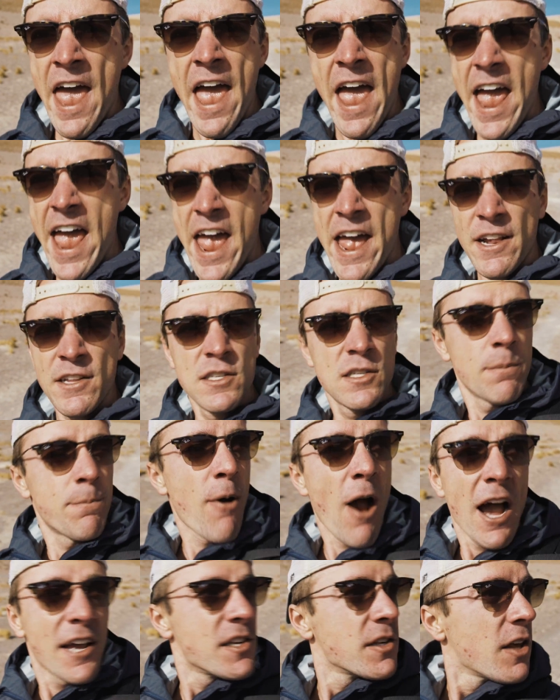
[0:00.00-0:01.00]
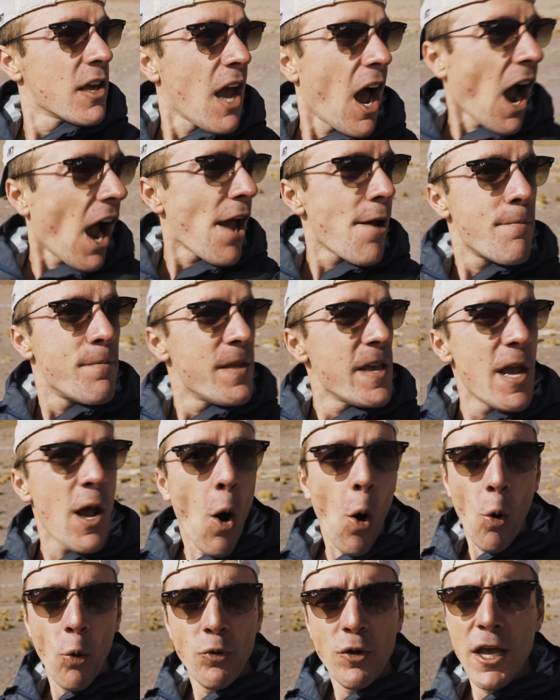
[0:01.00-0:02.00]
And surprisingly, I am the
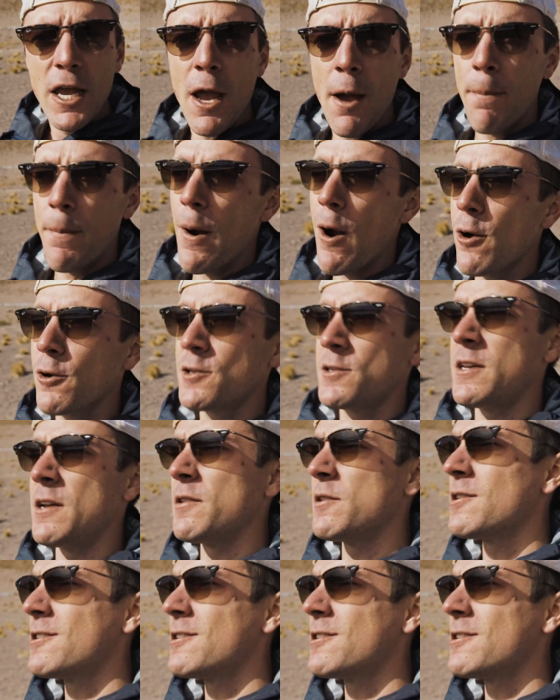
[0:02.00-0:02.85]
only person.